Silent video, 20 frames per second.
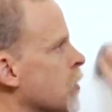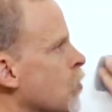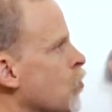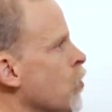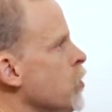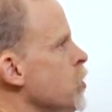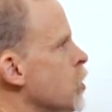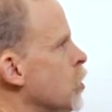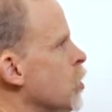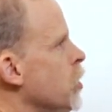
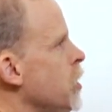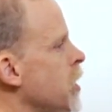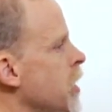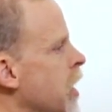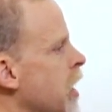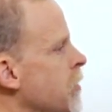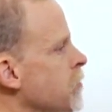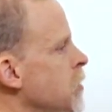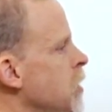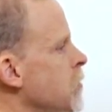when you're looking
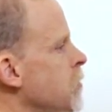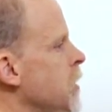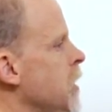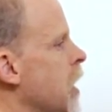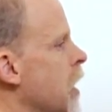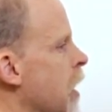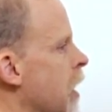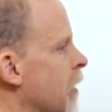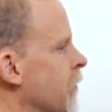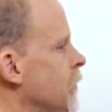at
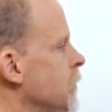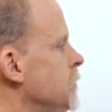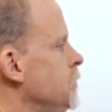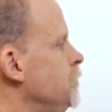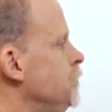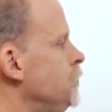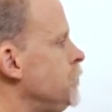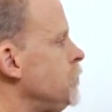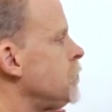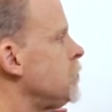MTBF,
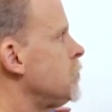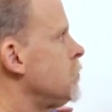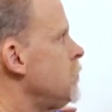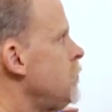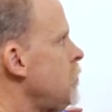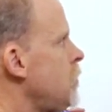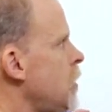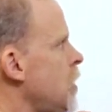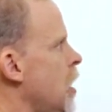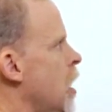
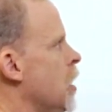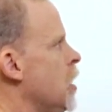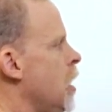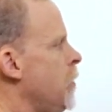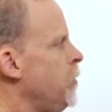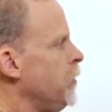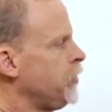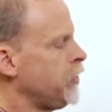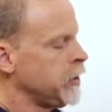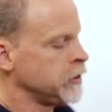a
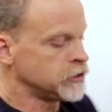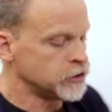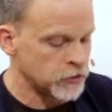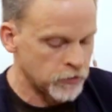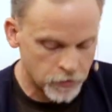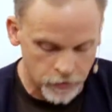couple things to